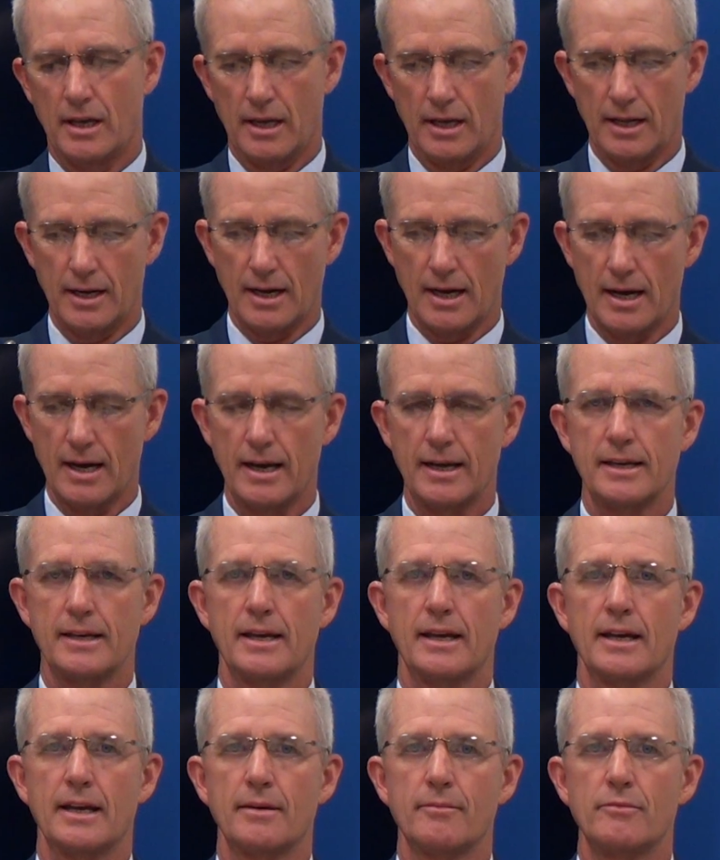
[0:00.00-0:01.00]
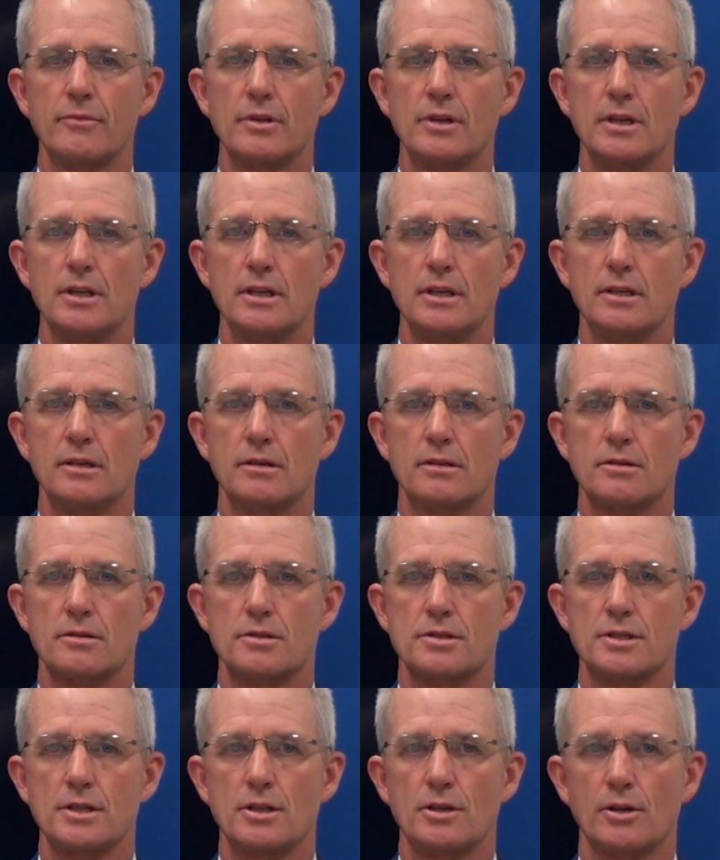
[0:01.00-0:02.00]
and I am the
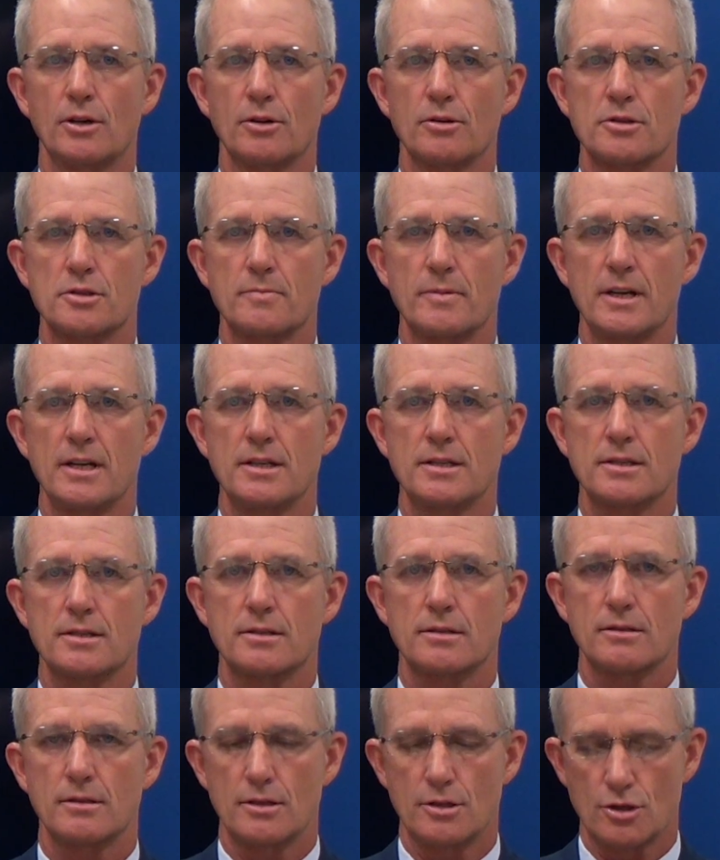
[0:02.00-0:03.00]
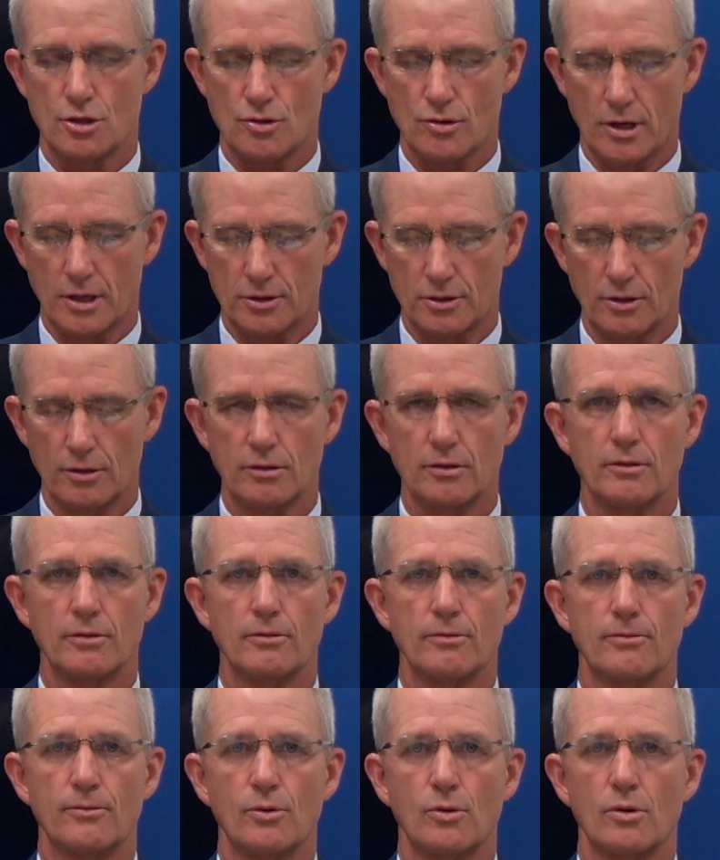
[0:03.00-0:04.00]
Senior Aerospace Instructor
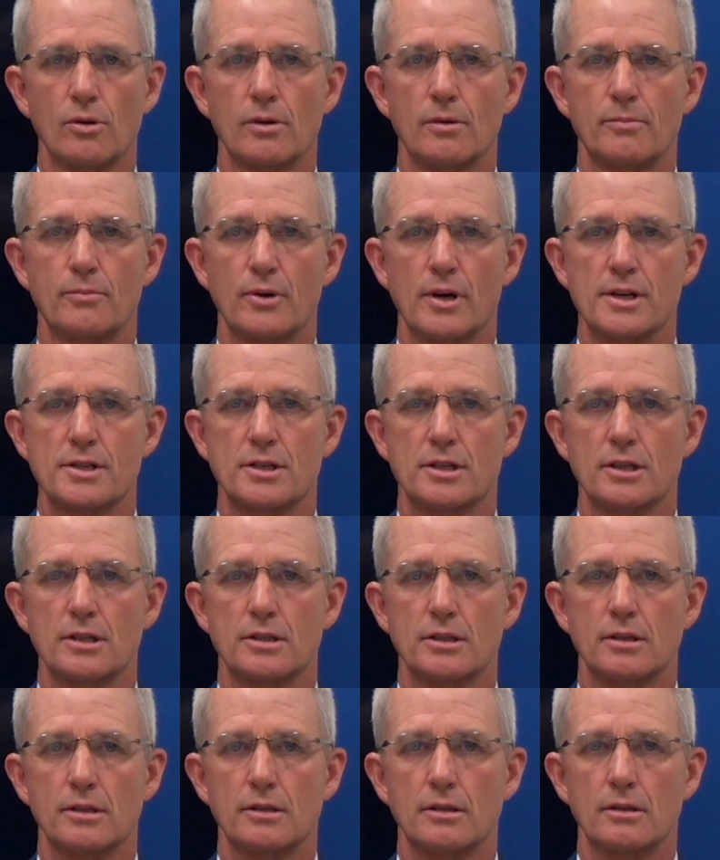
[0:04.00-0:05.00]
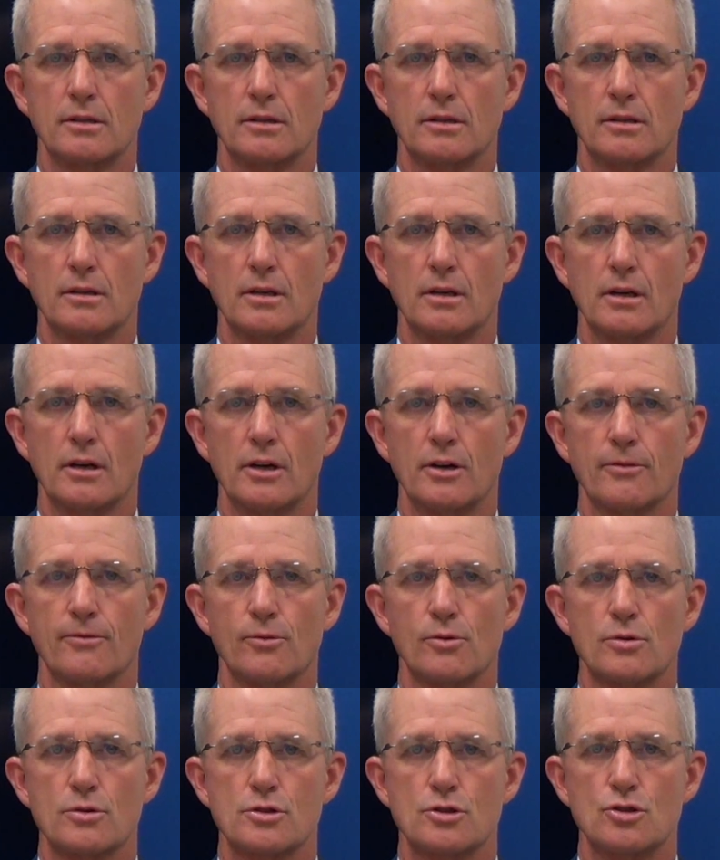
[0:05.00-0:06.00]
for Prescott Air
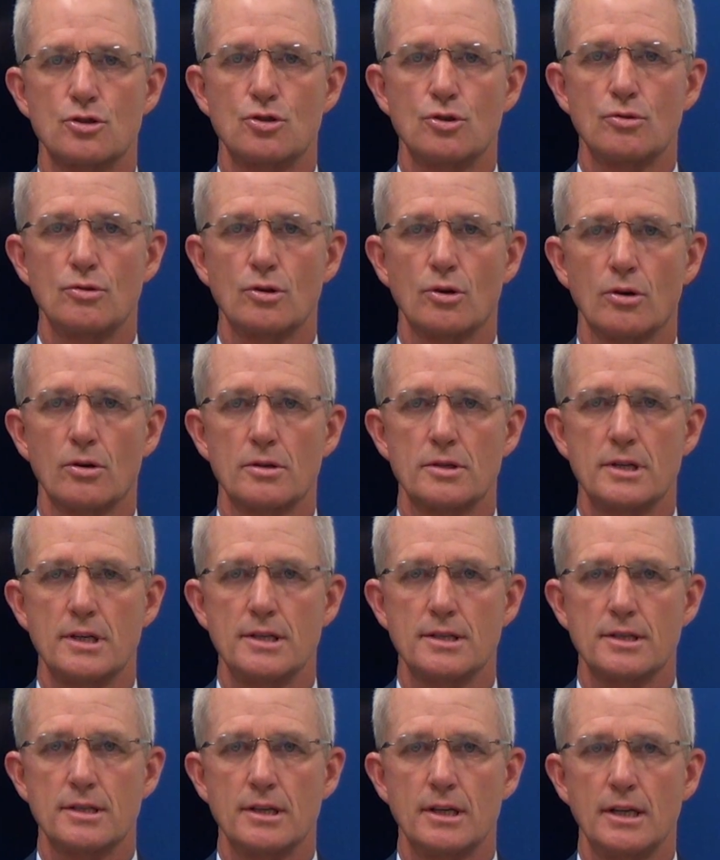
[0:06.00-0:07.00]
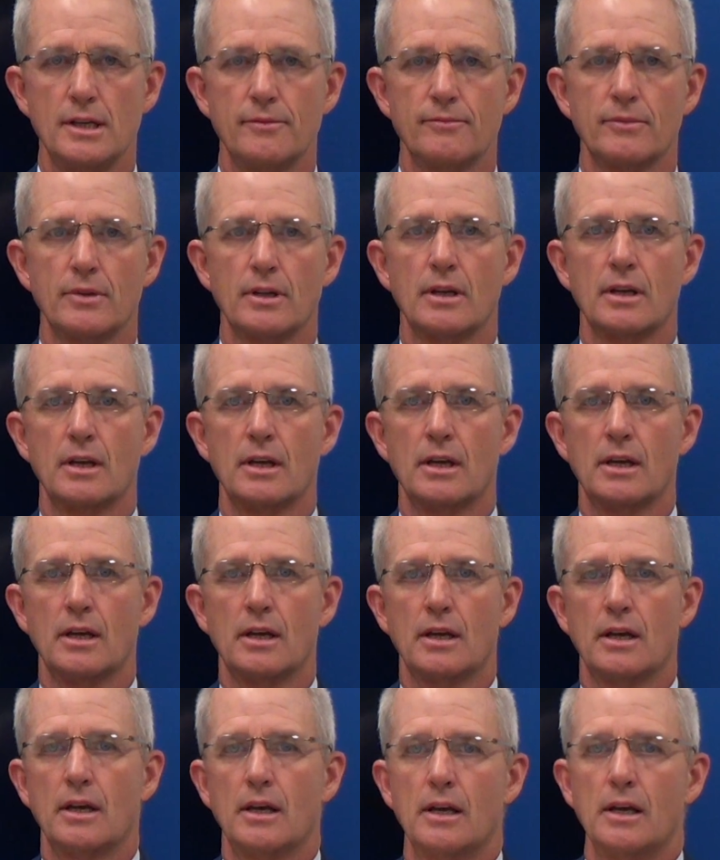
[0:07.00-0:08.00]
Force Junior ROTC,
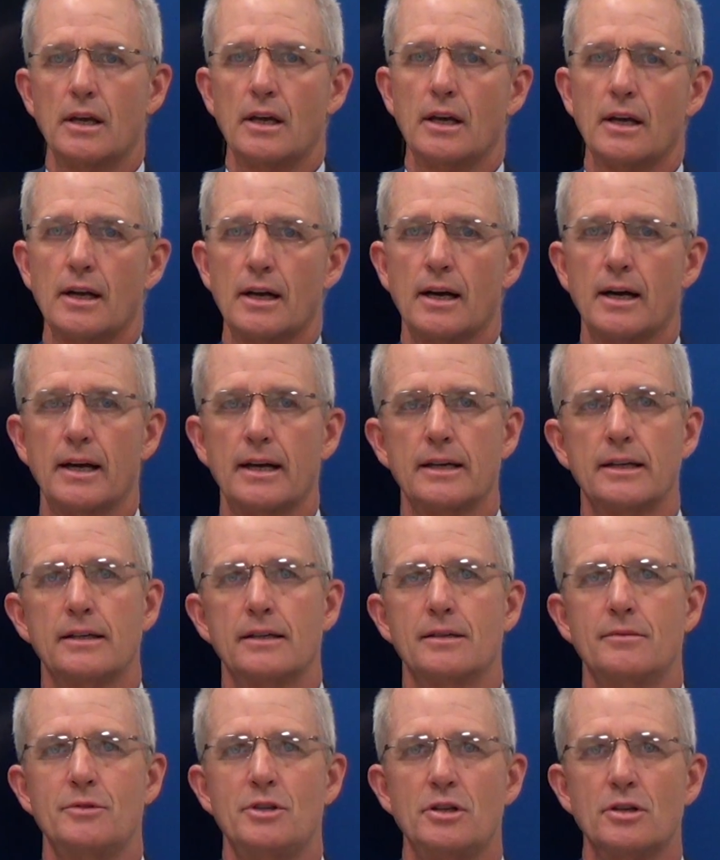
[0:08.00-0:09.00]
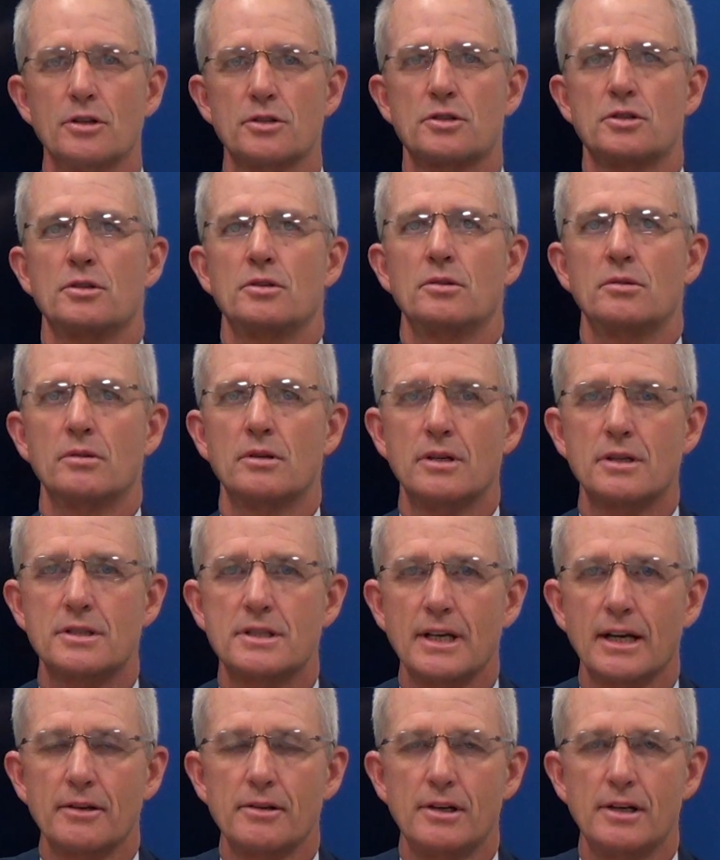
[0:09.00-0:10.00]
and I am here to
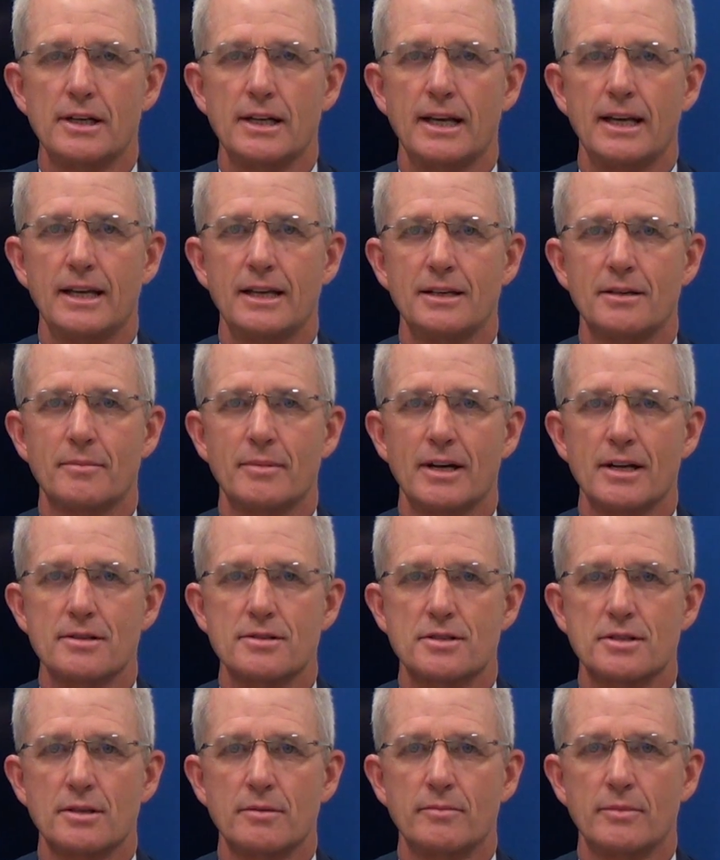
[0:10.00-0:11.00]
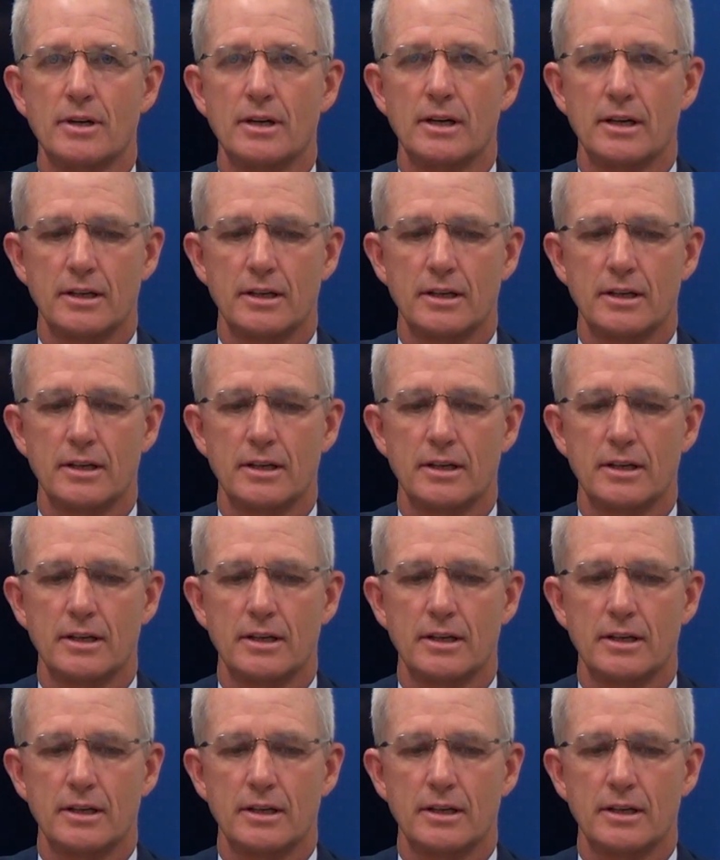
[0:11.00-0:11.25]
tell you today about some